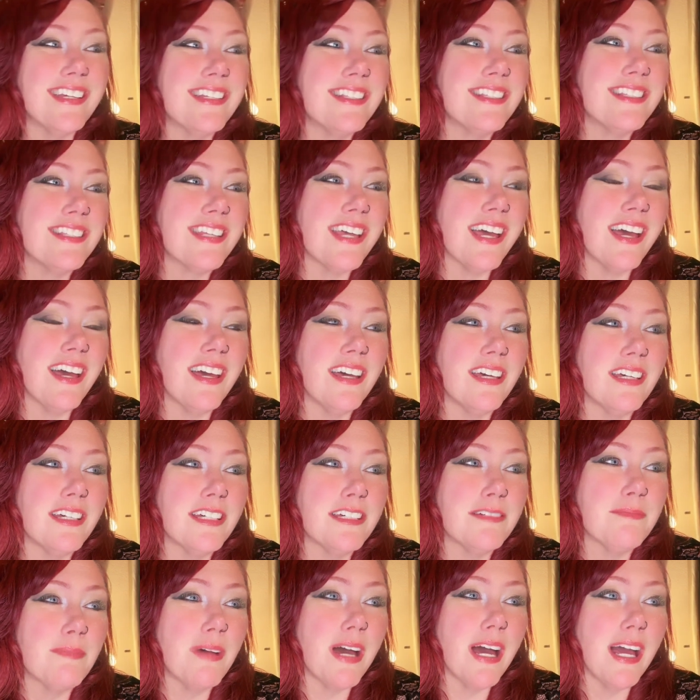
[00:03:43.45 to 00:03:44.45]
and
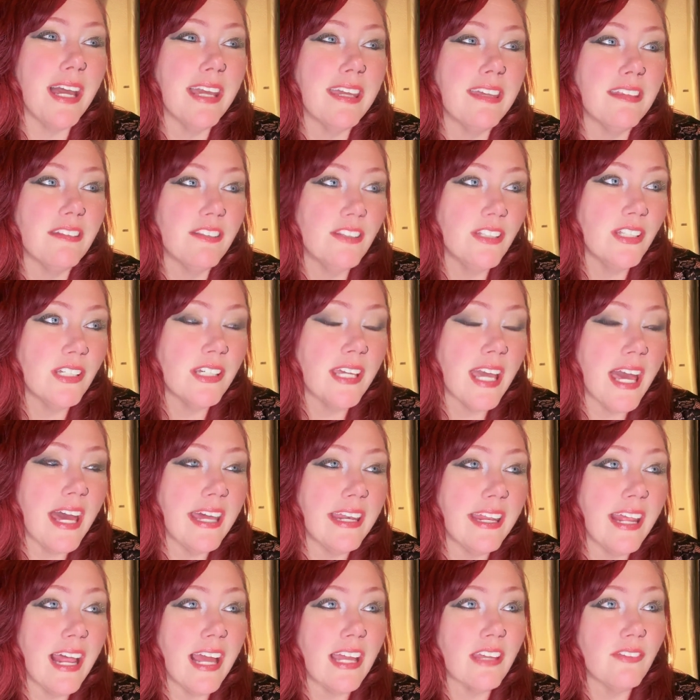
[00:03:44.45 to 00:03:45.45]
I can
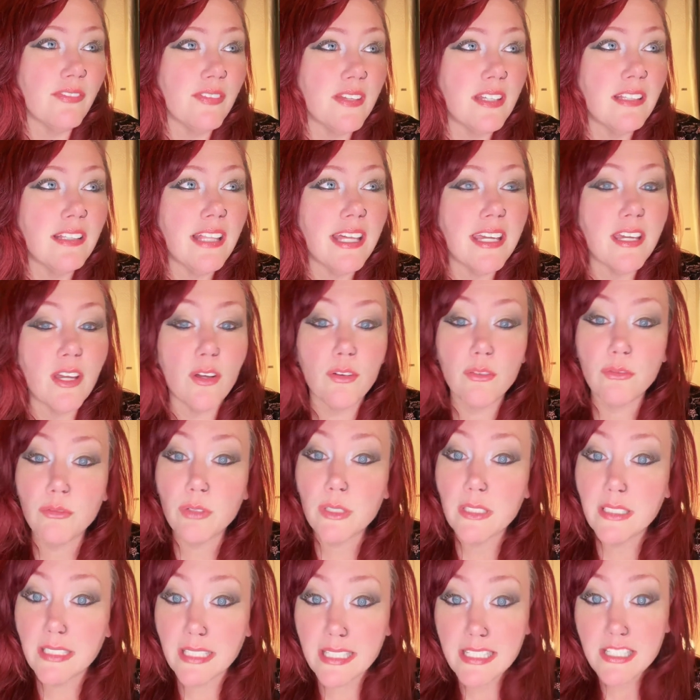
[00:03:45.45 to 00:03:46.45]
look at it, I feel
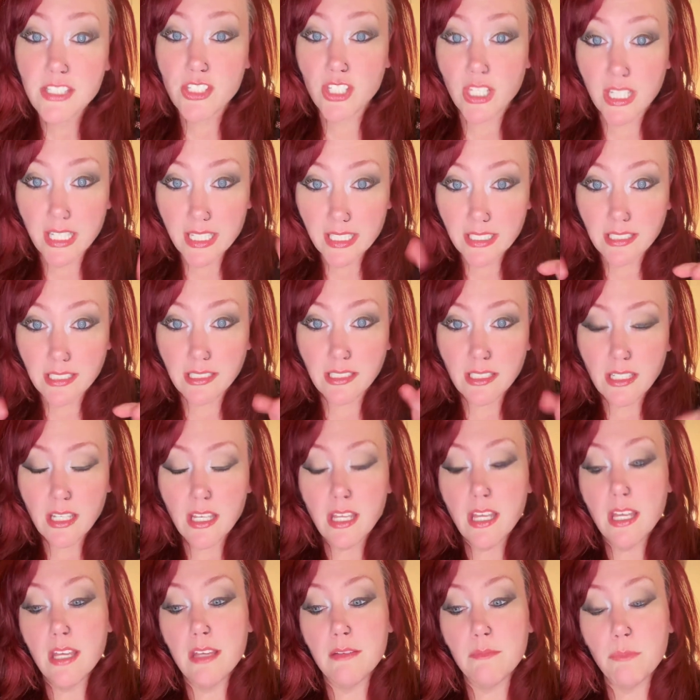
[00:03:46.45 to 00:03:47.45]
like
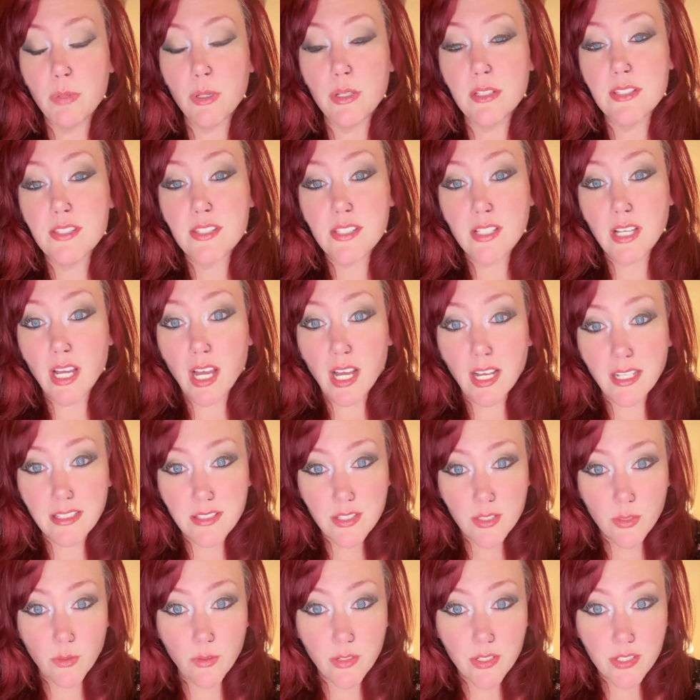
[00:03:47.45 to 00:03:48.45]
religion puts
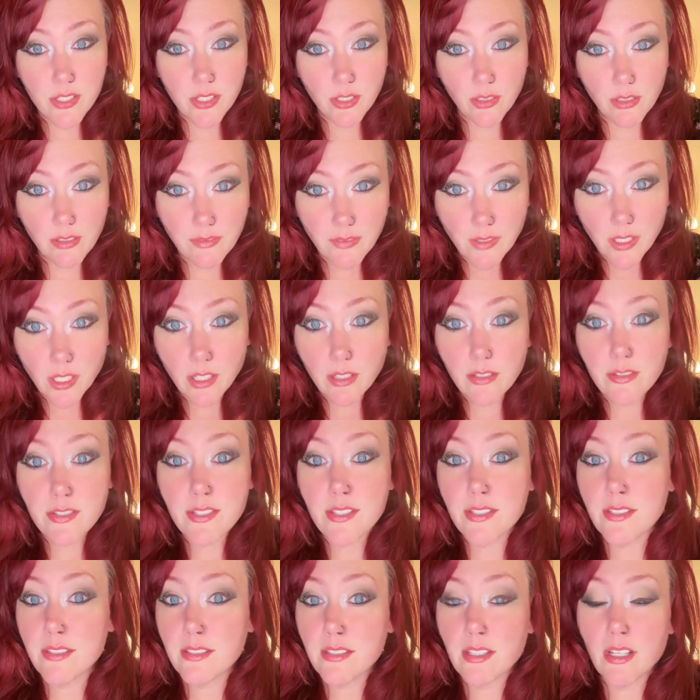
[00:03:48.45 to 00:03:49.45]
God, source,
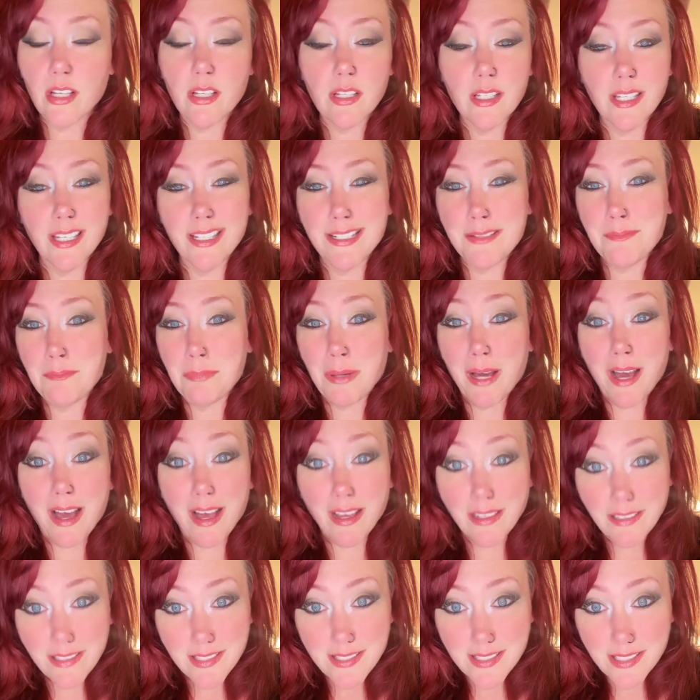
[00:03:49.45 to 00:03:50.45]
universe in a
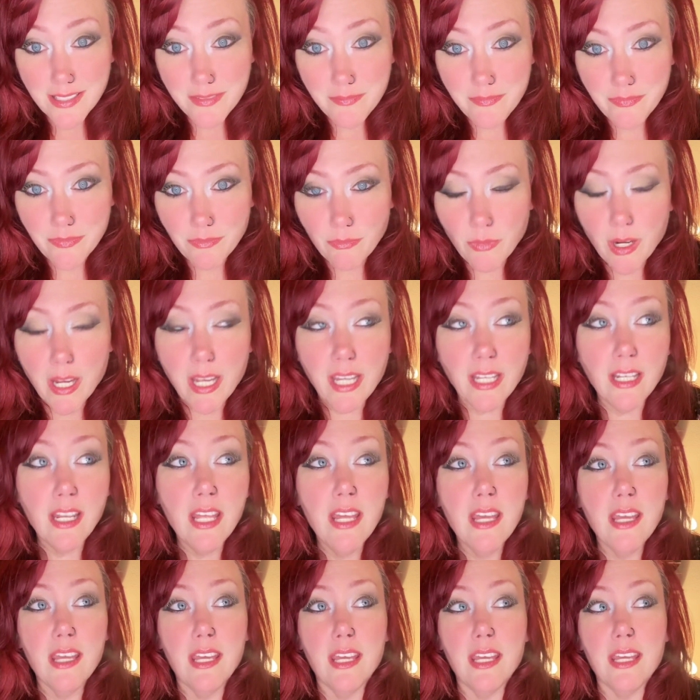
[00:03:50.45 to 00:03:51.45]
box,
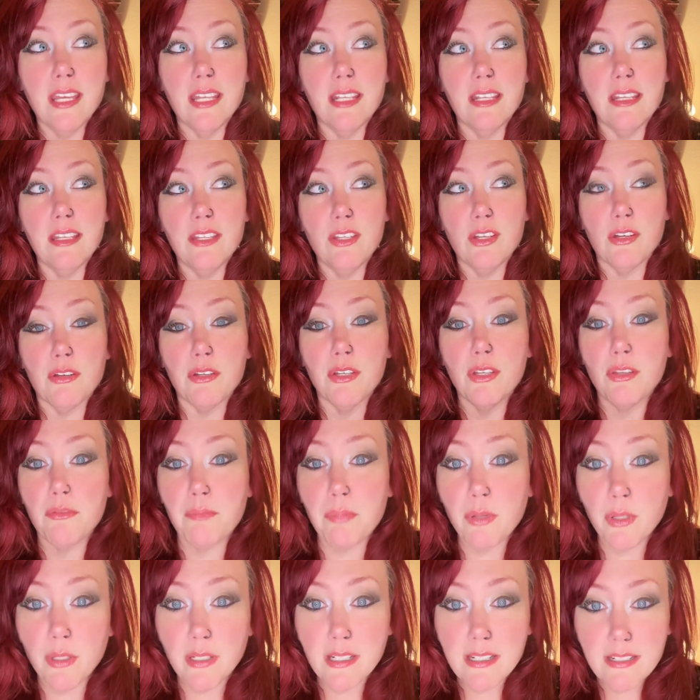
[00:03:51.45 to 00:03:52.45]
right?
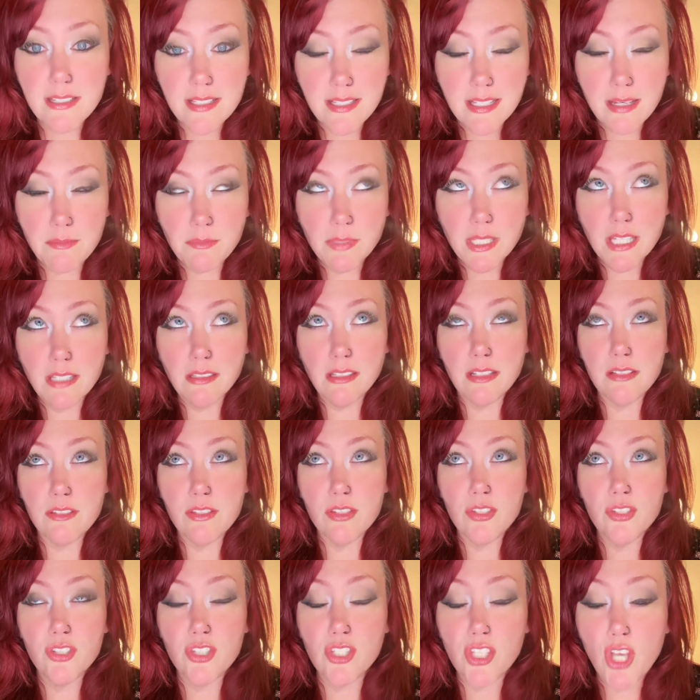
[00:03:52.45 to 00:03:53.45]
You're putting
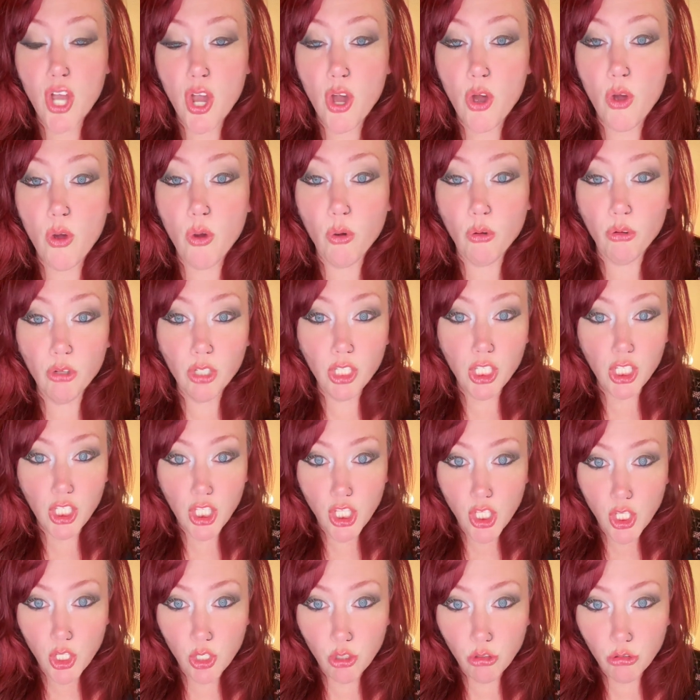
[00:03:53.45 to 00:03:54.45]
something that's so
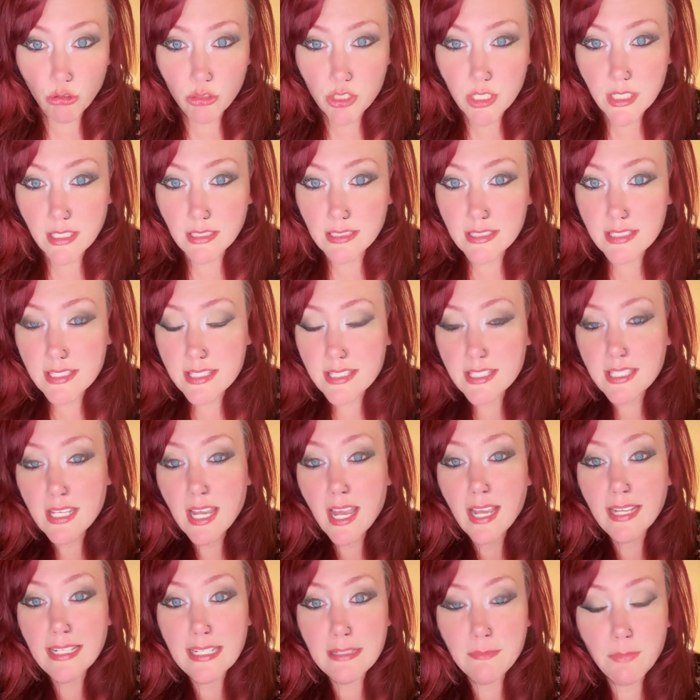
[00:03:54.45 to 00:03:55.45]
huge in
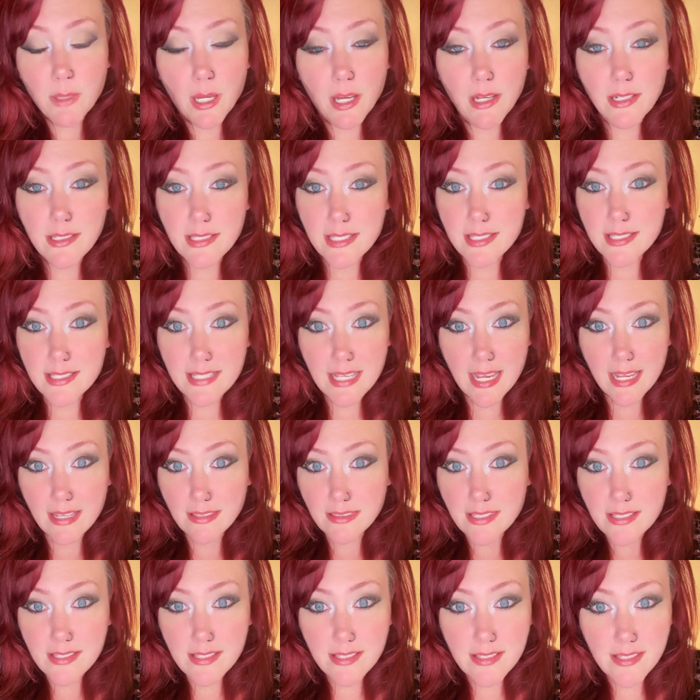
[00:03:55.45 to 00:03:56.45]
this tiny box and
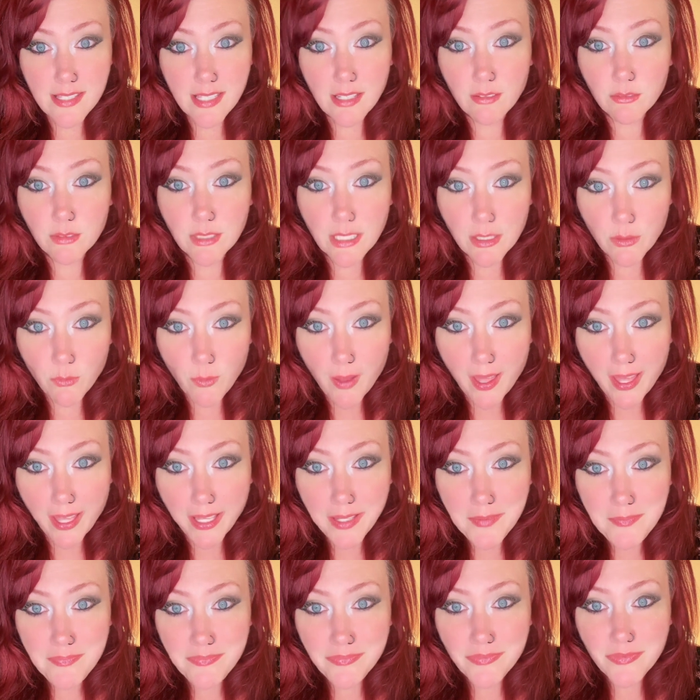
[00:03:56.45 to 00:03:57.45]
saying this is the only
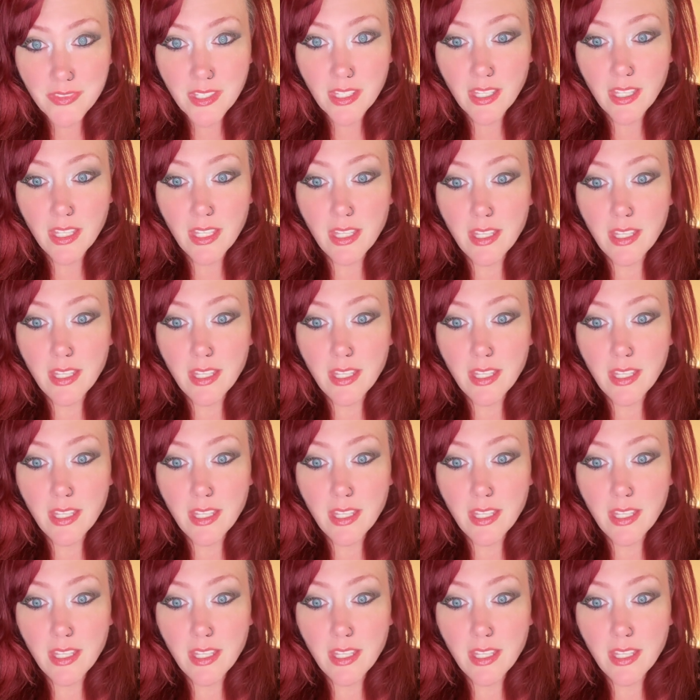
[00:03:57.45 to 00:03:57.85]
way.